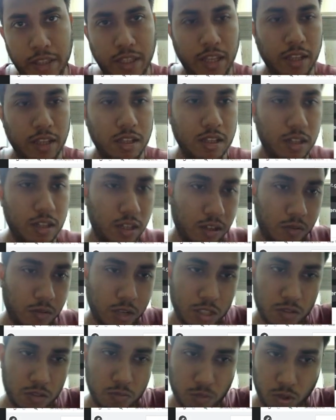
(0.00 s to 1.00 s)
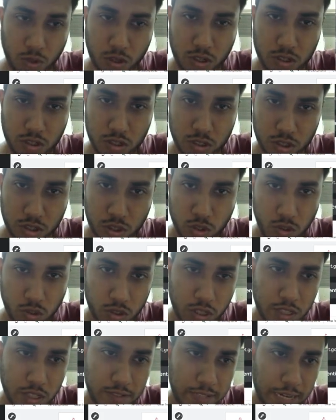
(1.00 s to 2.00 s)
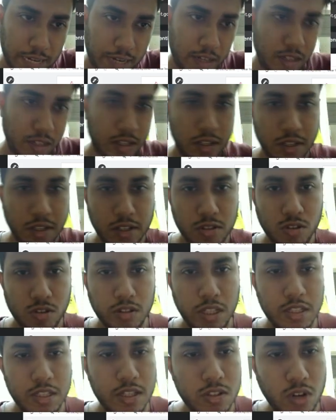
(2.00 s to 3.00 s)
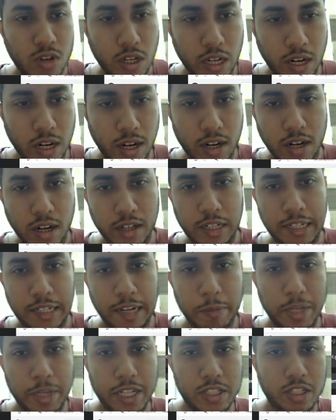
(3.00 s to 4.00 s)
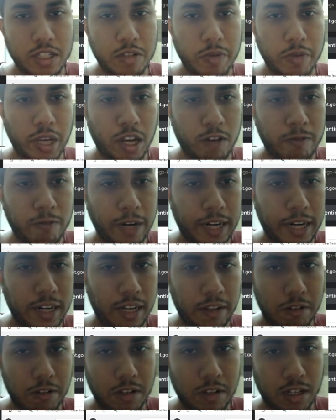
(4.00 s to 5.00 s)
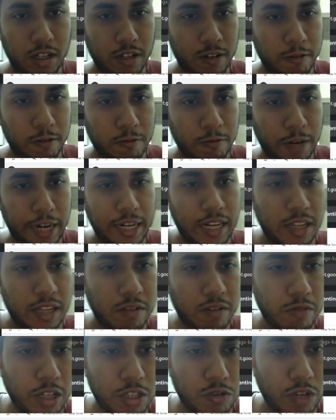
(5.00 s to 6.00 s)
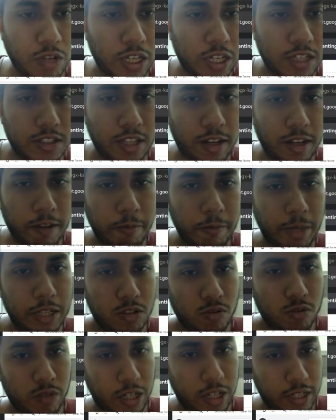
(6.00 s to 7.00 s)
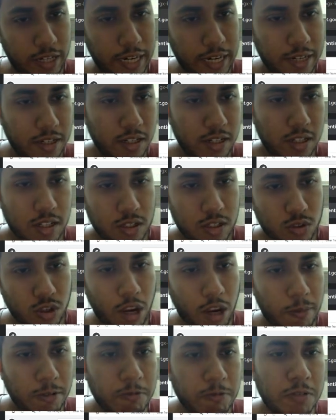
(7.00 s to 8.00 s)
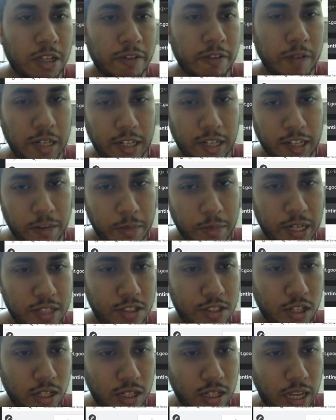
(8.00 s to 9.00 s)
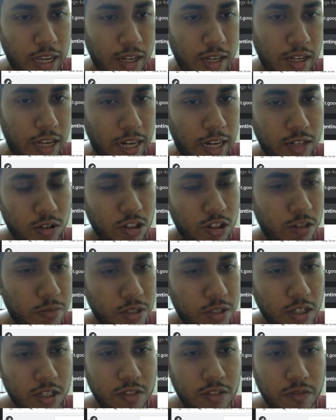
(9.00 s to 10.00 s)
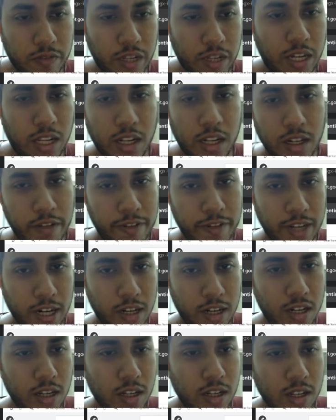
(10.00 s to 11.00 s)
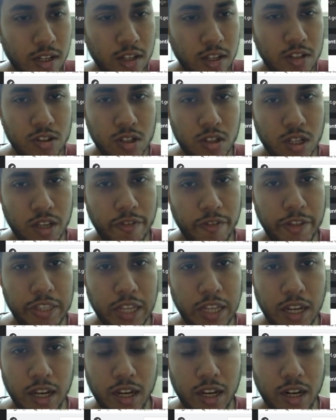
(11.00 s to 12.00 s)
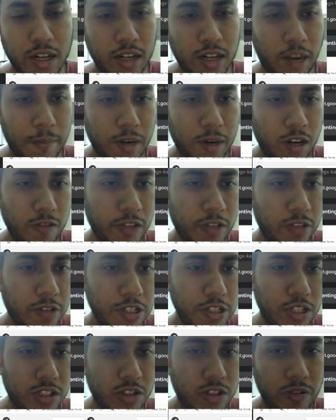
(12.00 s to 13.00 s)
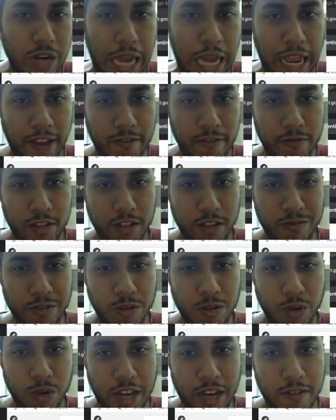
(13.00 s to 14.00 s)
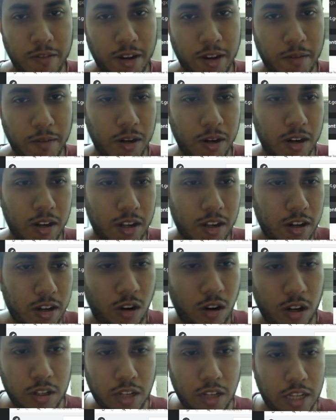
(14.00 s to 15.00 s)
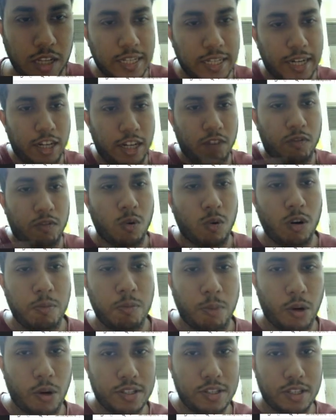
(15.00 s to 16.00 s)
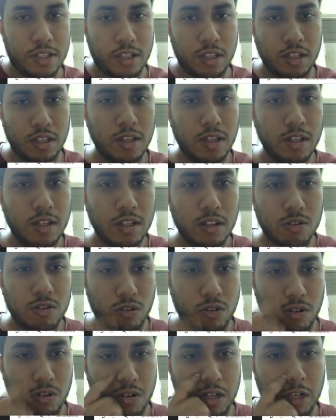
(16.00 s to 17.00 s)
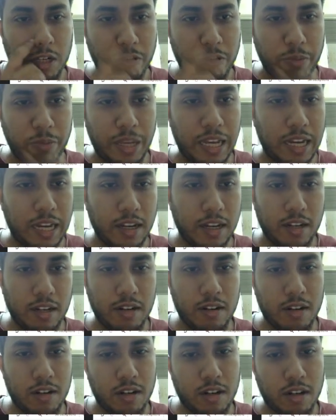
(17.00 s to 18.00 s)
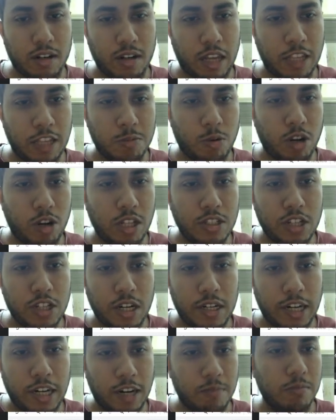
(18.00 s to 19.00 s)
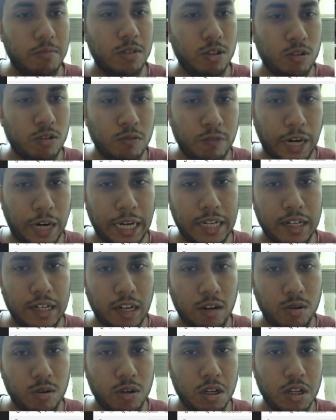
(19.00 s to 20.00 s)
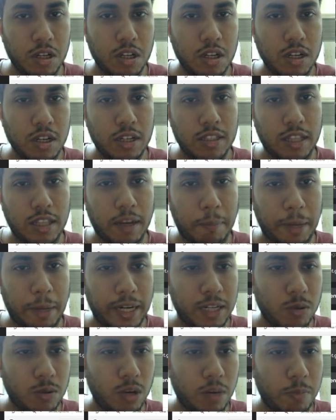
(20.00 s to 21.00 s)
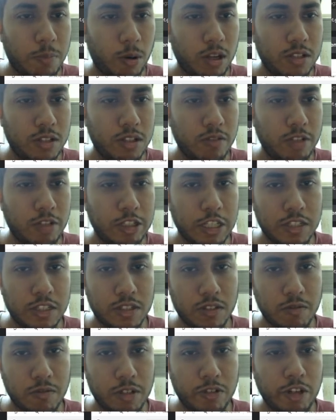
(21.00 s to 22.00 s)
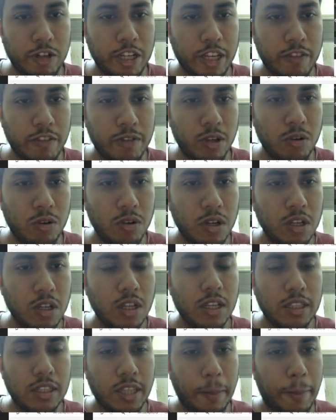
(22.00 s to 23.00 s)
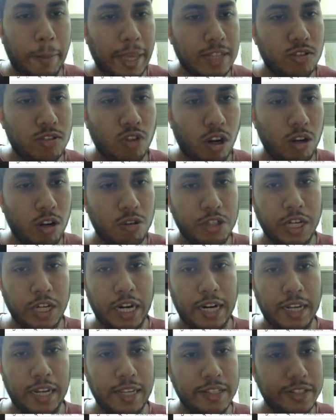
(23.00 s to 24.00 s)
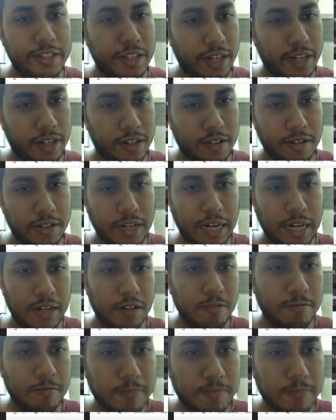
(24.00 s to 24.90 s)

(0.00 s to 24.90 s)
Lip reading: thing was more shown is that, so this is not a deterministic way of finding which one is the best one, right? So you have to give a deterministic algorithms. It is very difficult. So given the number of equations you will have, if you have a set of whole policy, so it will be a exponential term to find out the particular policy which will give you the best solution at each state, right?